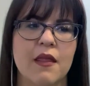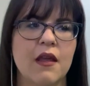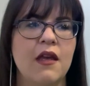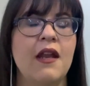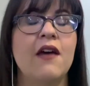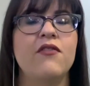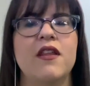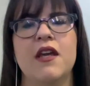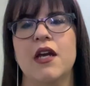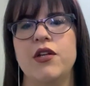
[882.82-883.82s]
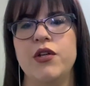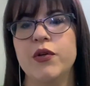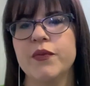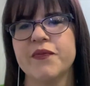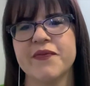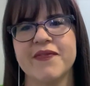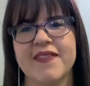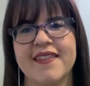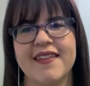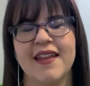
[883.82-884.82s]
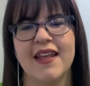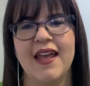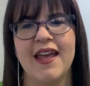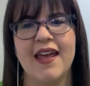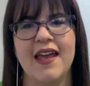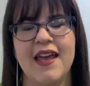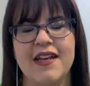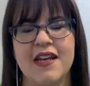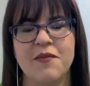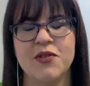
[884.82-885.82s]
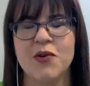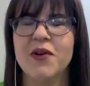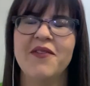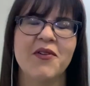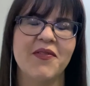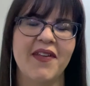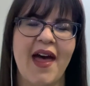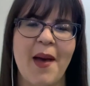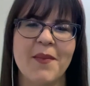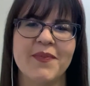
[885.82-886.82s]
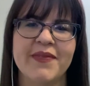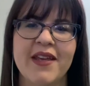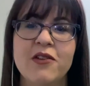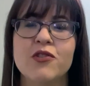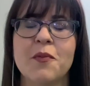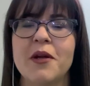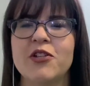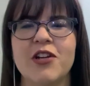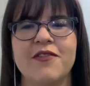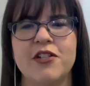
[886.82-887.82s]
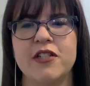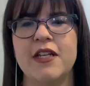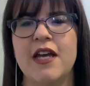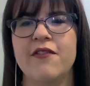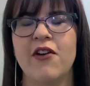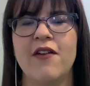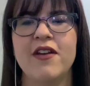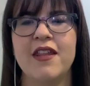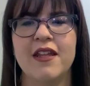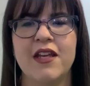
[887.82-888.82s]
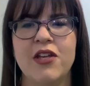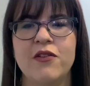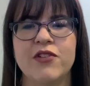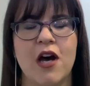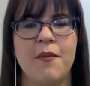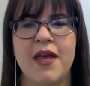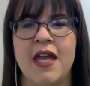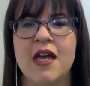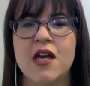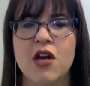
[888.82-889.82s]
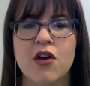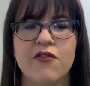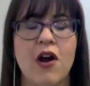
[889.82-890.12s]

and everything we do. And I'm so grateful for that. Thank you so much, Jeff and Shaleia, for everything that you've taught me, for our